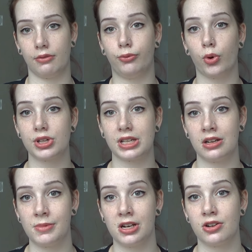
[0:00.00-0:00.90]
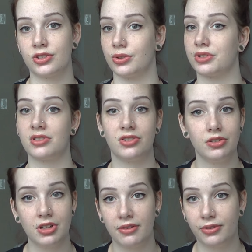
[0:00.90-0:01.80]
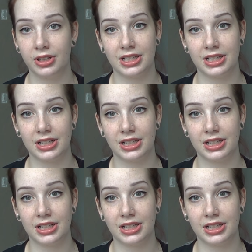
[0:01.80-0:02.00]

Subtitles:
4 centimeters, so still not fully